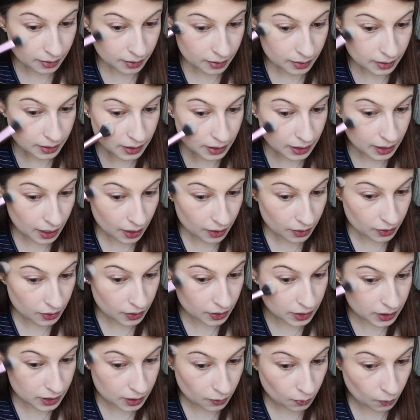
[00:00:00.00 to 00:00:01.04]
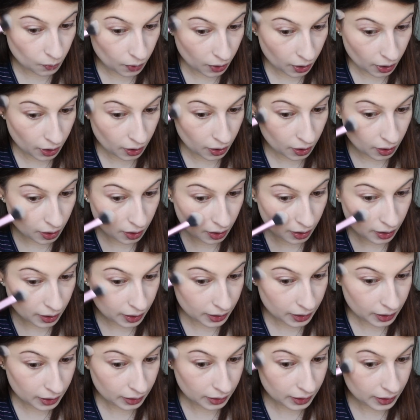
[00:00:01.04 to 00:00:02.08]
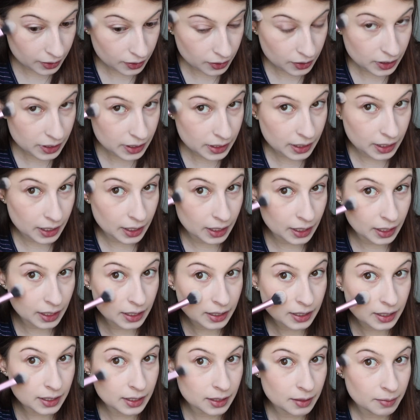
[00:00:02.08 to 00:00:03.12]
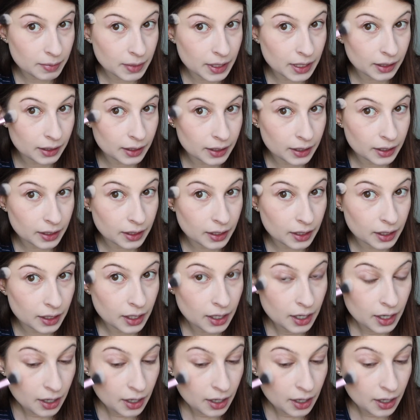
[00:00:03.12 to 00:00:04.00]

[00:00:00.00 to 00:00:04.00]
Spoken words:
together to work on lighter skin, and it doesn't make like a